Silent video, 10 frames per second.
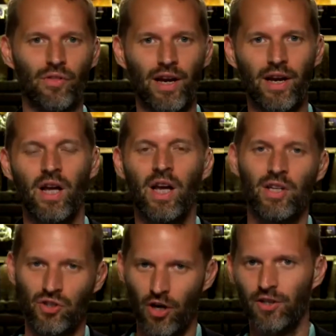They
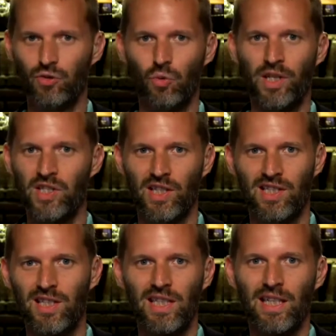start in
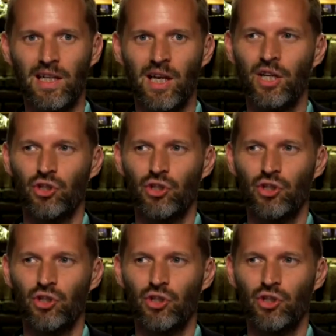2016.